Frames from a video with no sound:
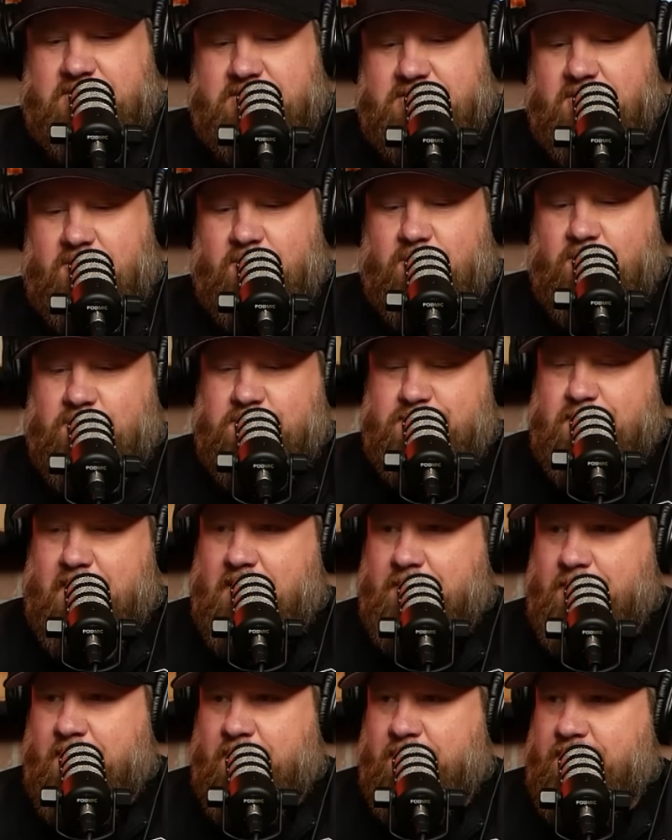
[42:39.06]

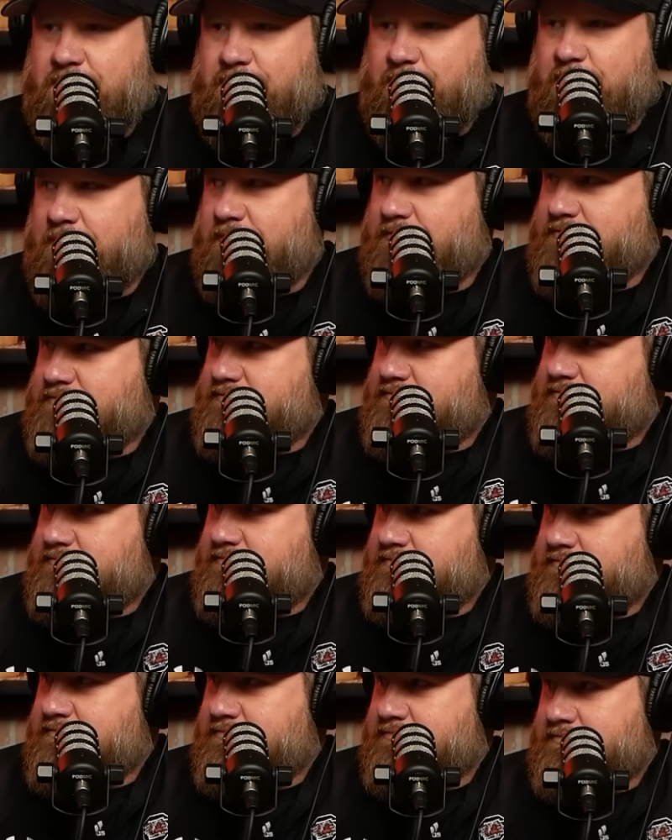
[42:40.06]
600-horsepower motor in the world.
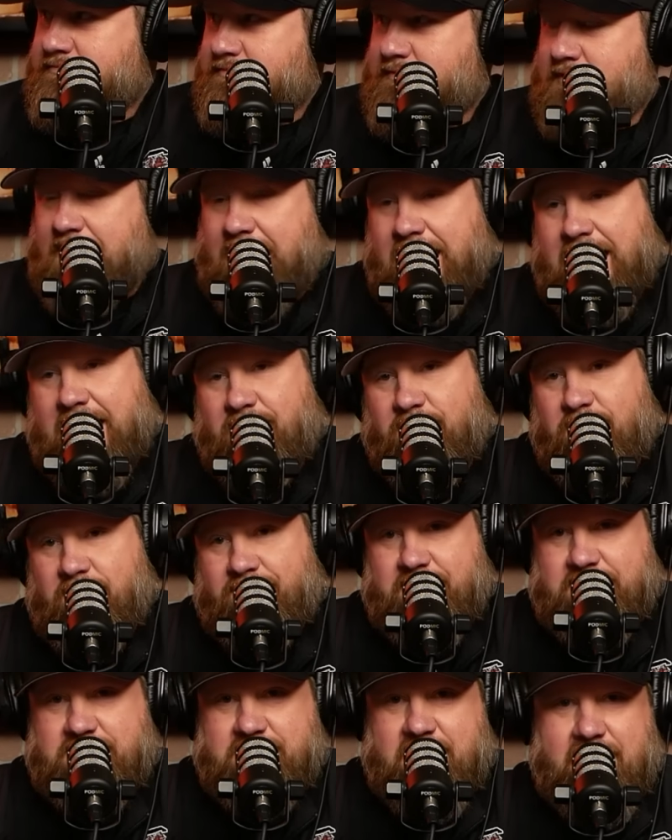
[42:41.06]
And I don't know if
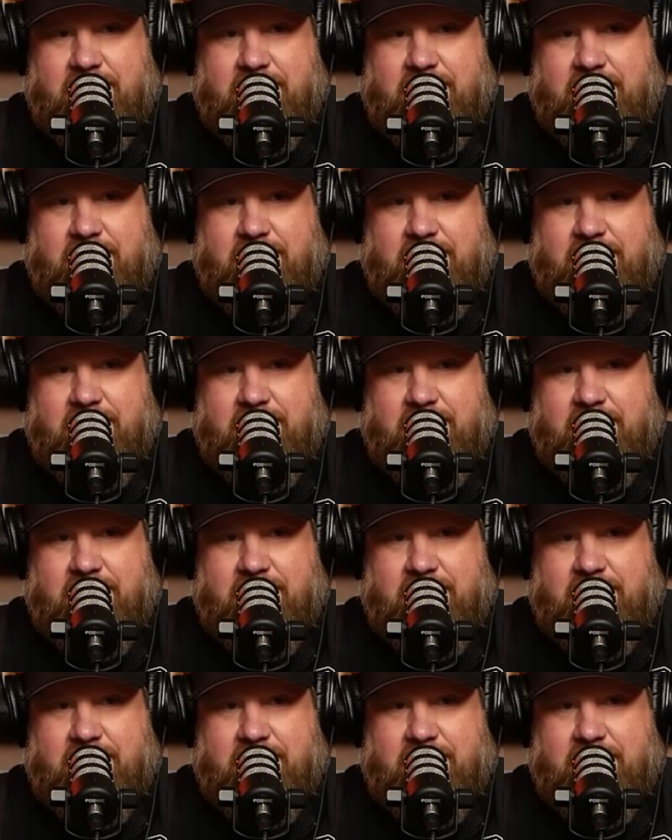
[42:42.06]
that's